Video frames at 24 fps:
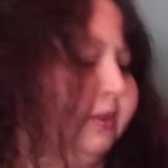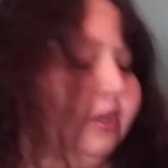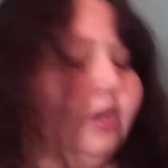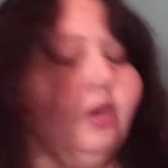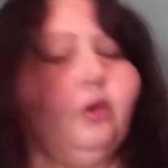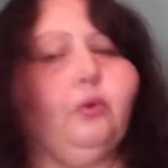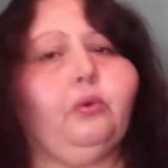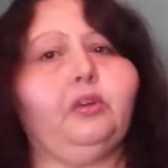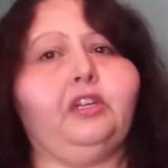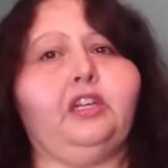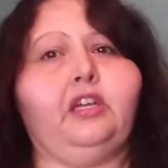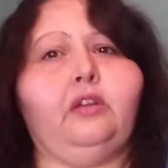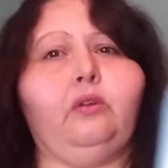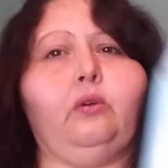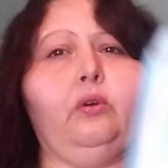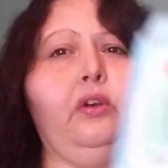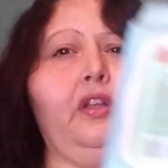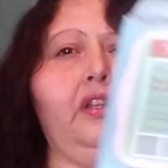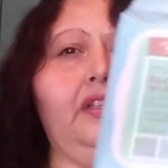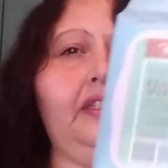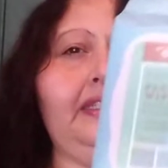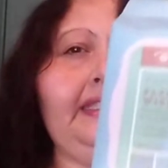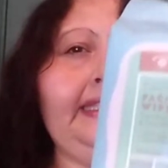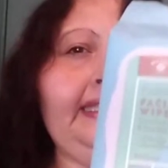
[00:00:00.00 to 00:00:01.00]
the coconut
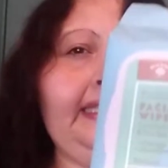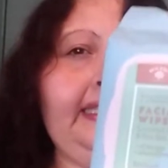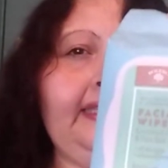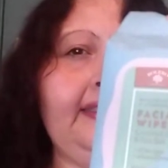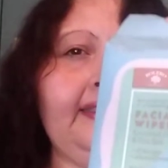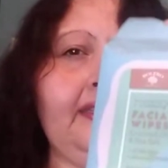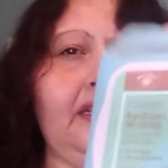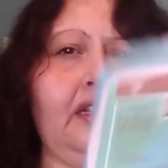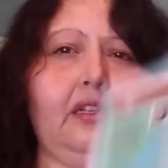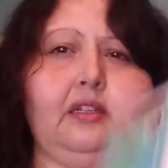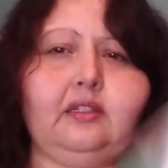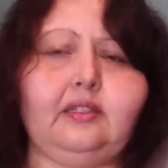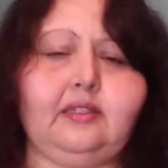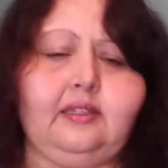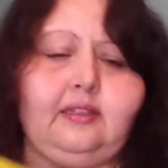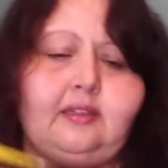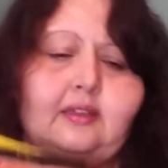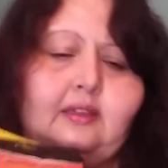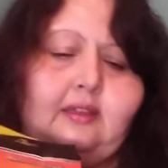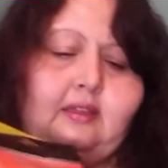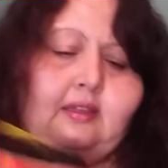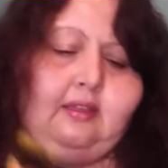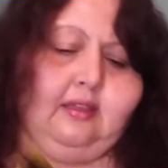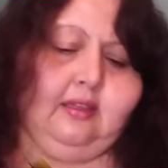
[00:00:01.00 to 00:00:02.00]
oil and sea salt.
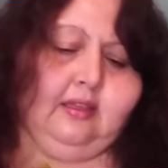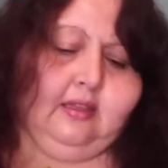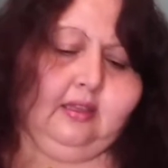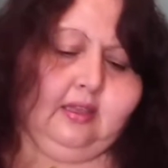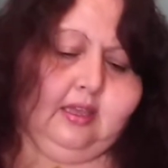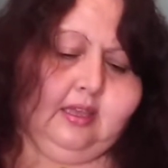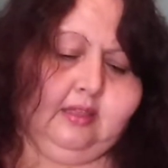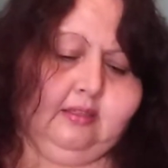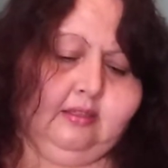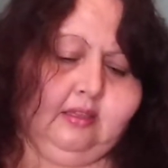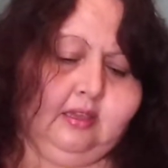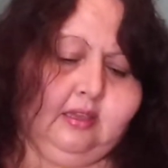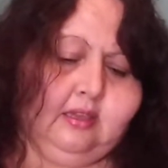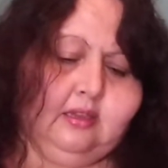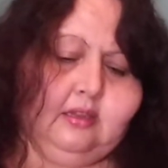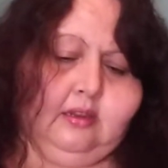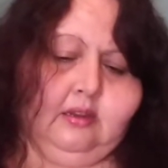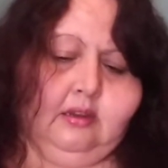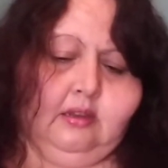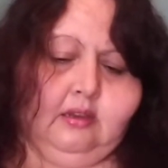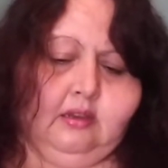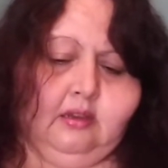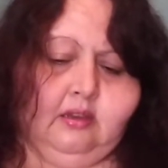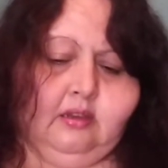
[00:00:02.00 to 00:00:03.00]
And
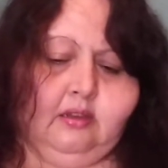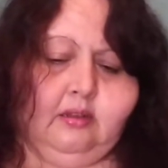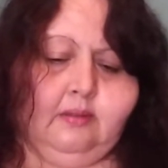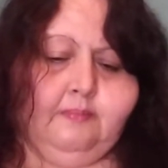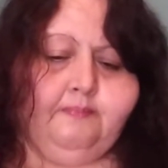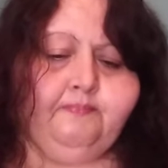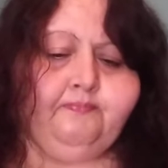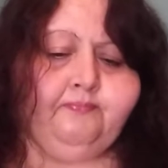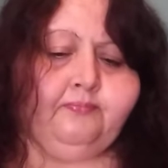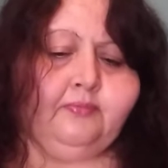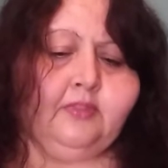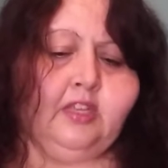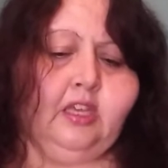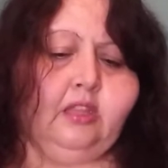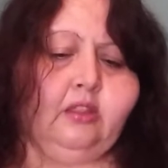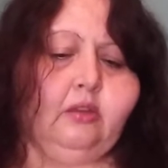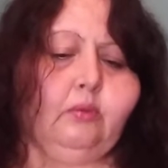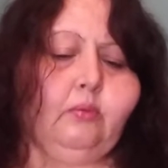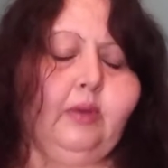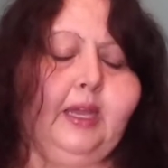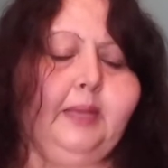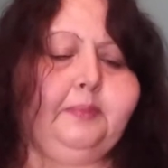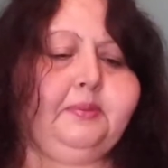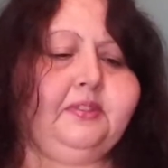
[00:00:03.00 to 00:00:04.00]
then the other
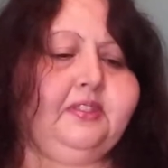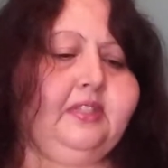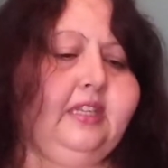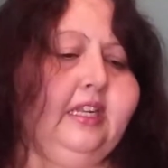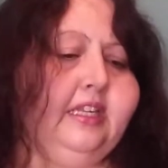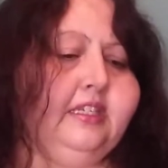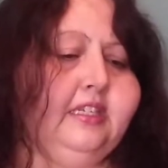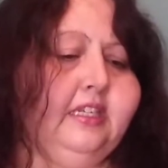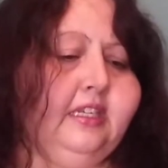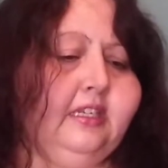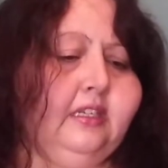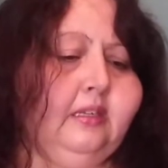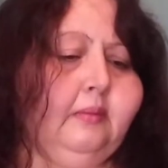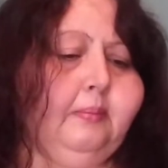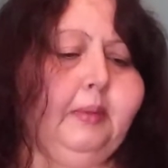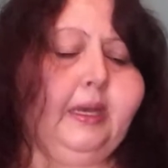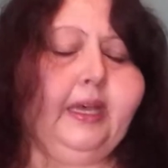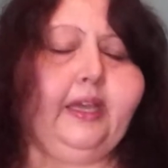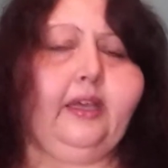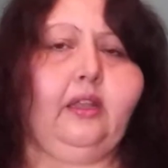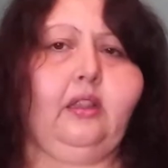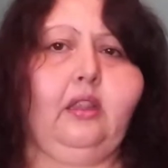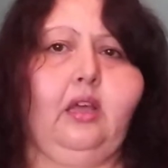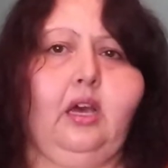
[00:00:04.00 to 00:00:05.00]
wipes that I tend to
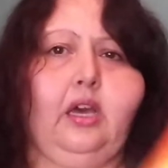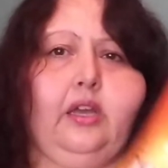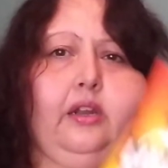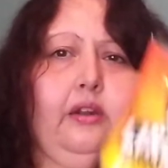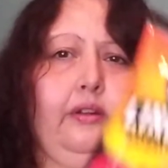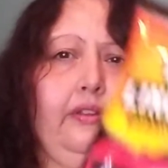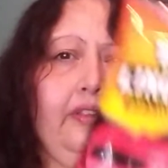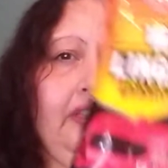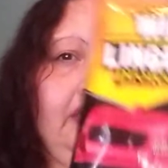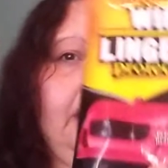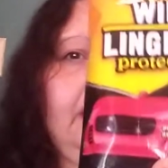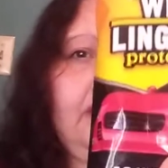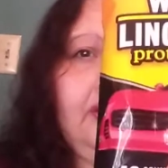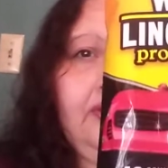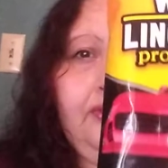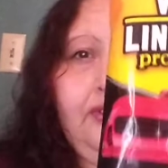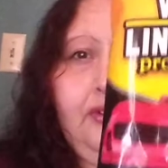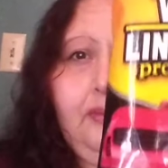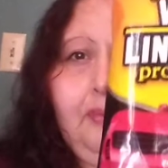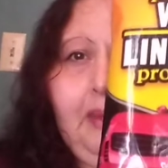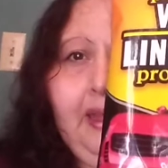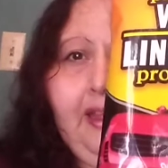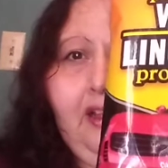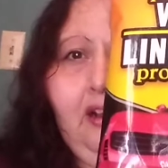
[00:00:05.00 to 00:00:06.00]
buy a lot are these
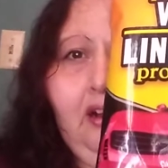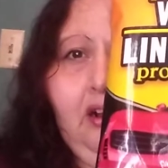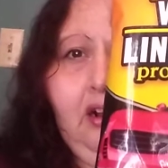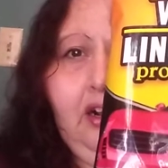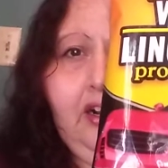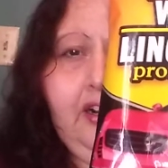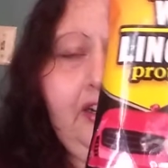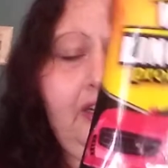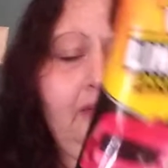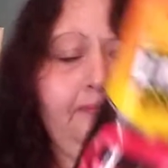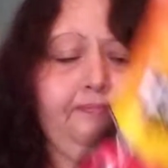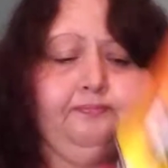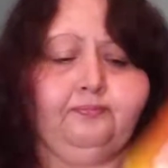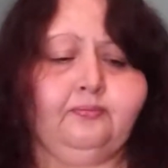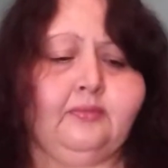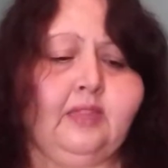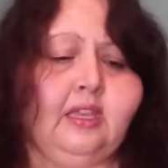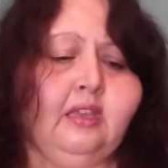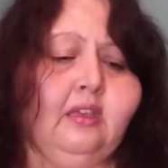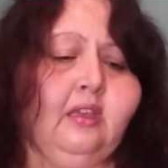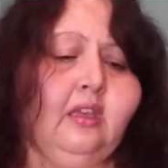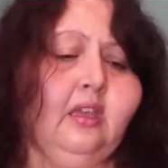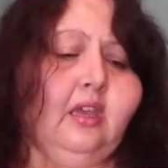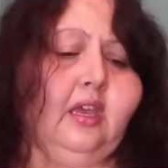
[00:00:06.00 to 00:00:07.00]
for my car.
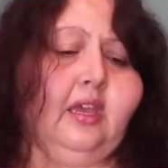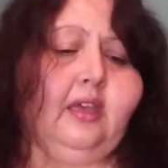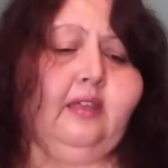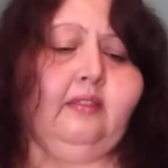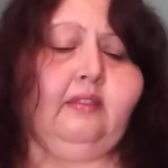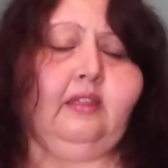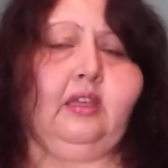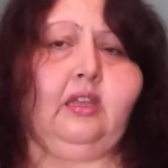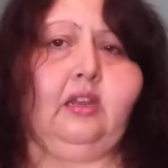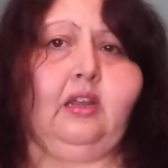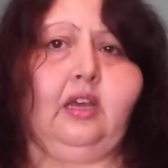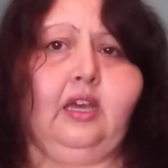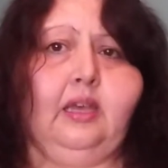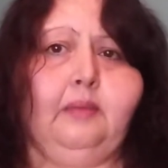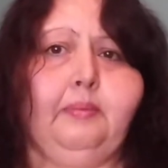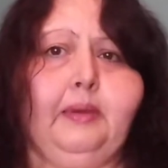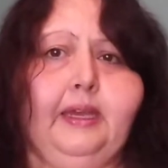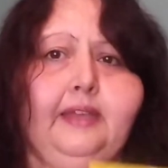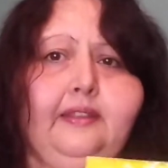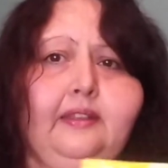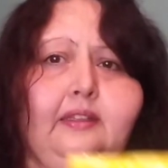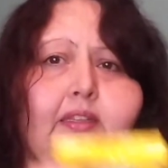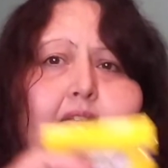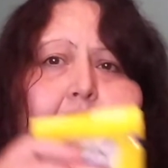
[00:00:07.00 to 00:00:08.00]
And then I
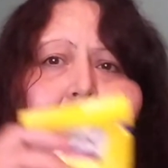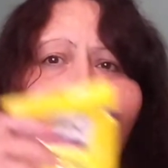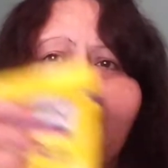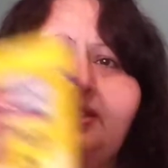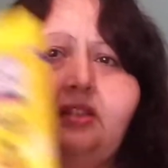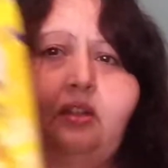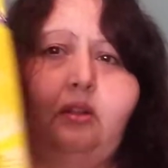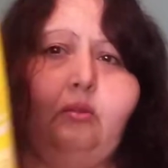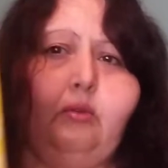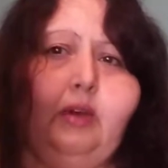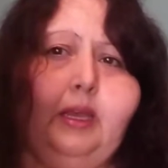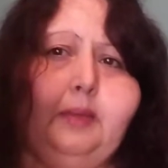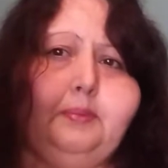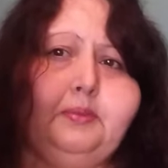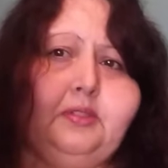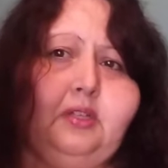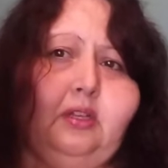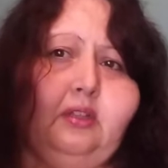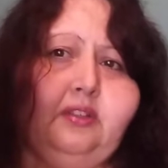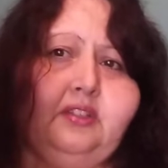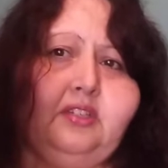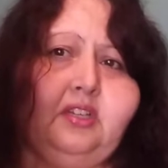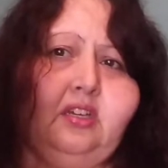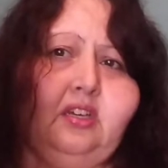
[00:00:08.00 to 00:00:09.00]
buy the Lysol wipes
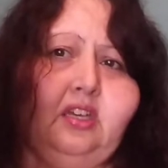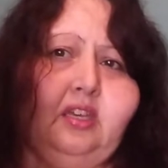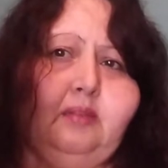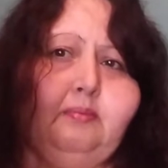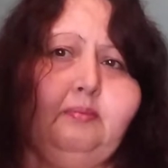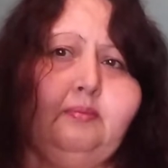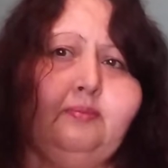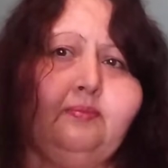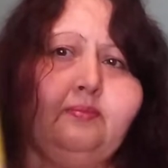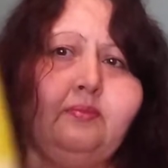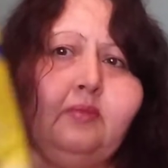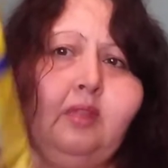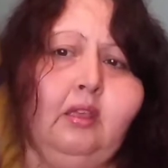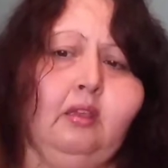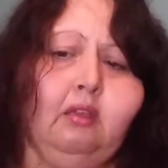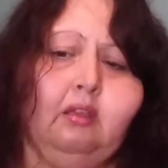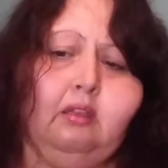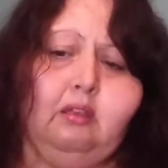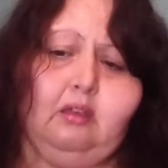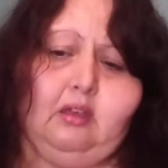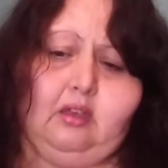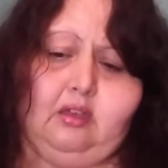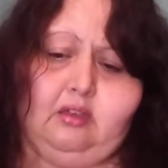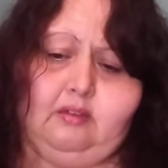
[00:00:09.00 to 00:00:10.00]
all the time.
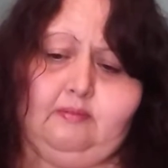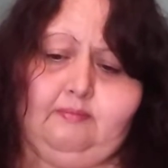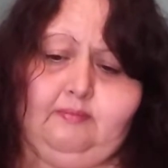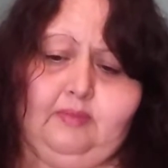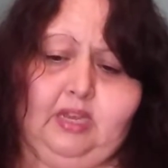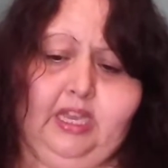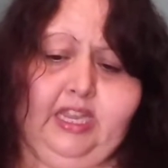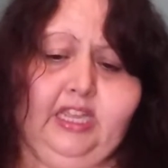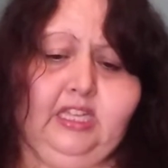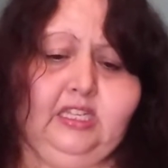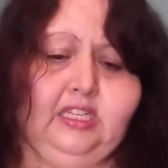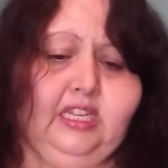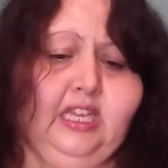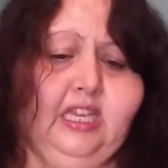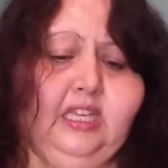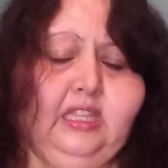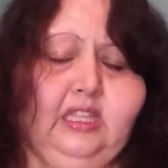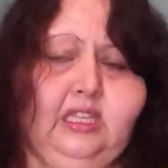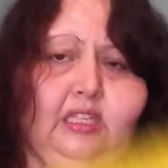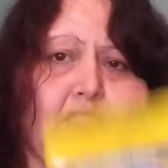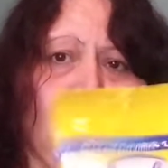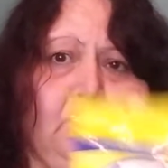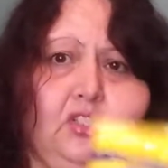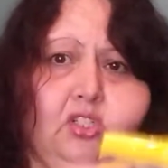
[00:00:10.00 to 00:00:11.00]
I take
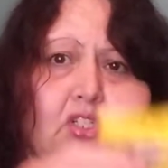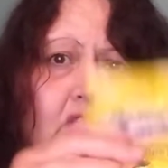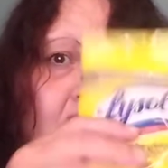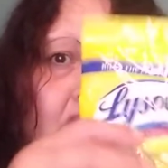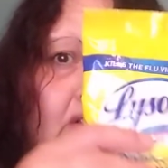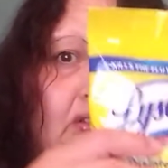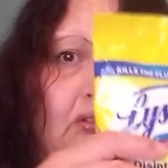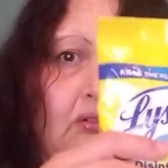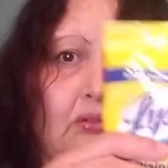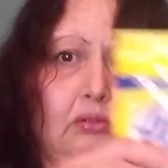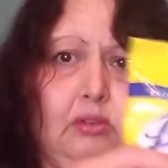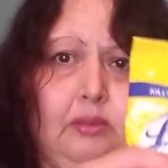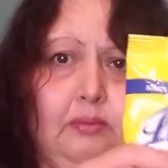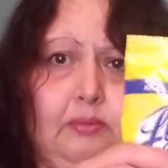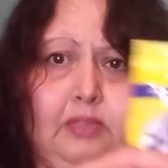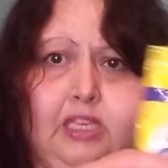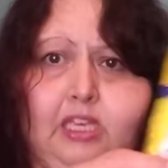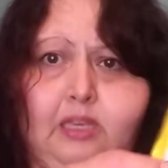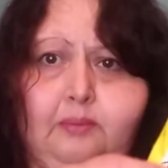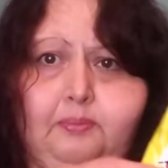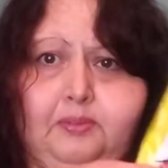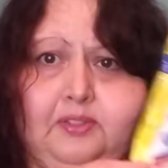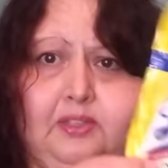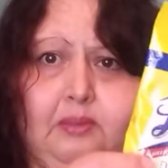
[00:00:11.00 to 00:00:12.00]
these to and
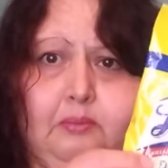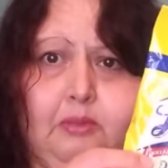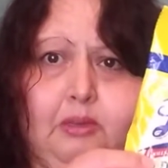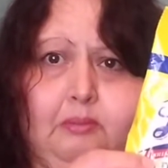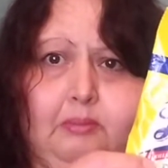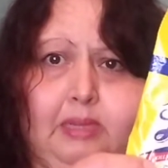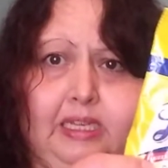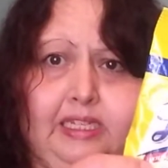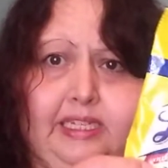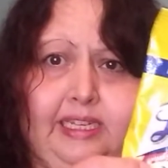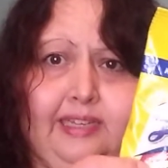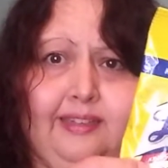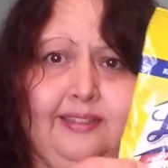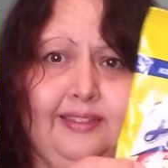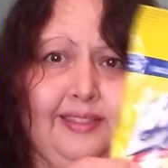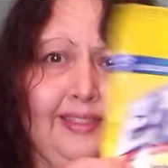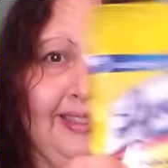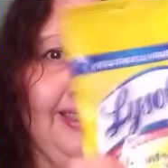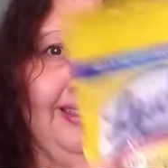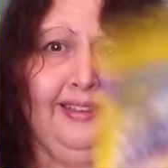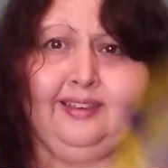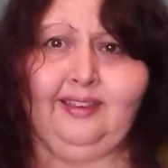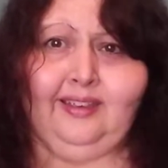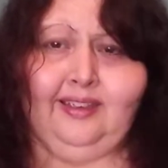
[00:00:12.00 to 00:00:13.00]
keep some at my
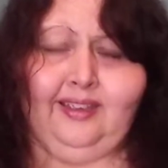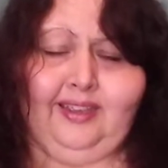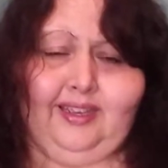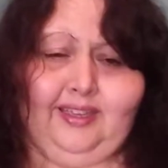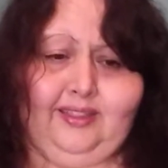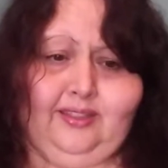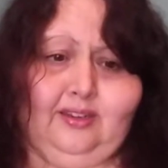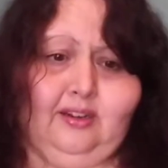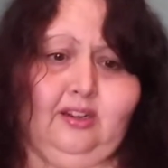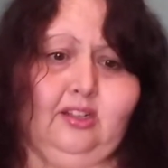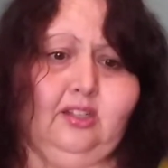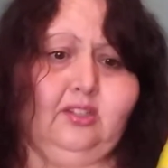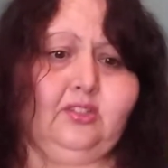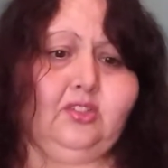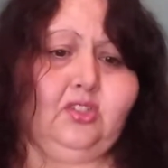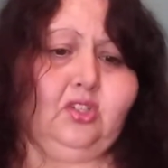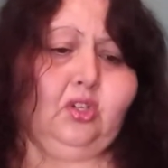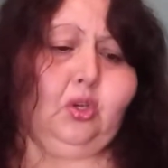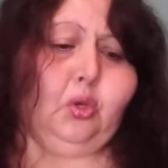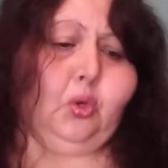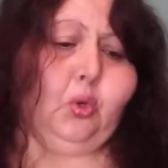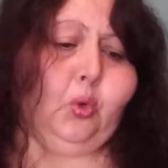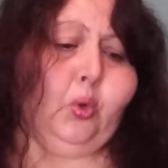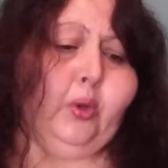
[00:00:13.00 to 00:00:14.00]
desk. And then
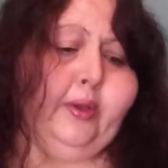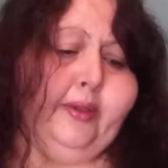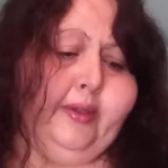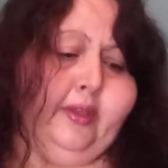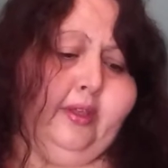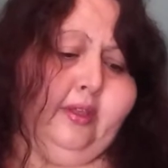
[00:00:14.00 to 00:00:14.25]
also